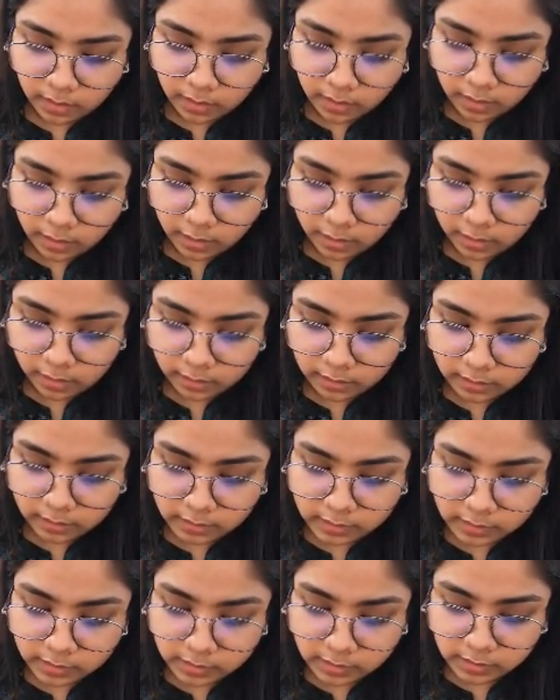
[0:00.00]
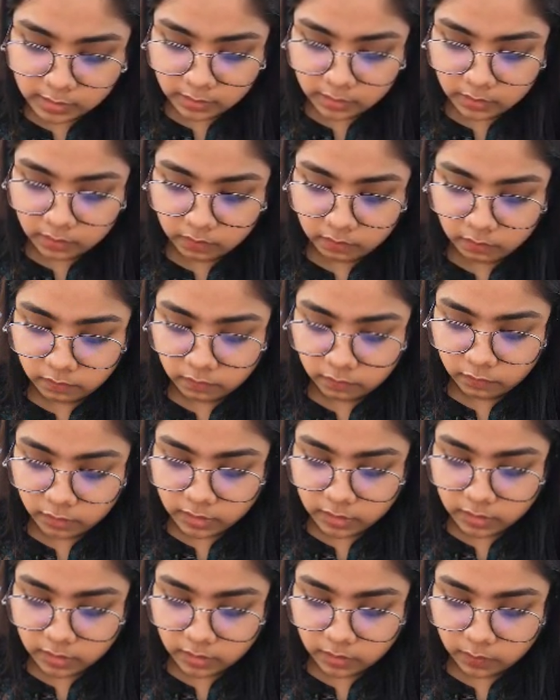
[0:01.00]
and this is the
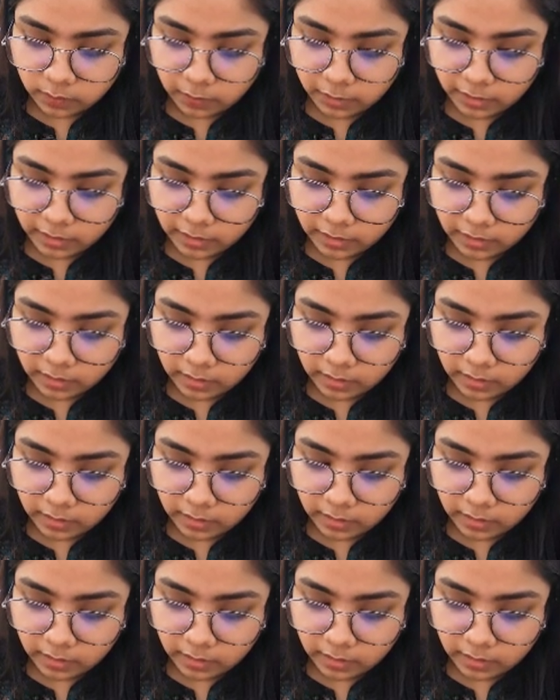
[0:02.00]
vertical plane,